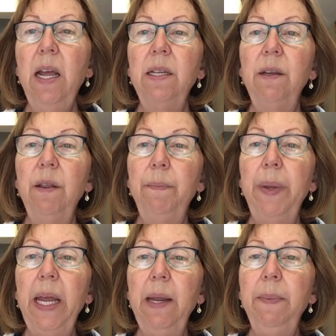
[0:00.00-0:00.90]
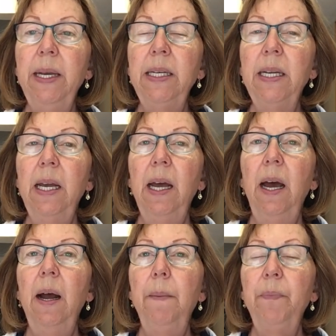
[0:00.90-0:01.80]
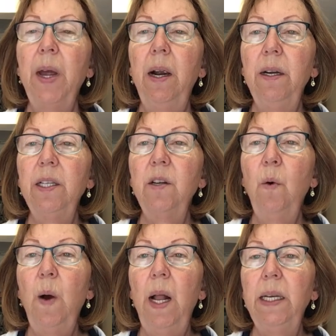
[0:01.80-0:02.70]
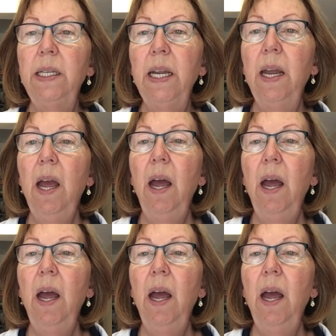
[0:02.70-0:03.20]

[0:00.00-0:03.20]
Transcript: So the pigment artist quality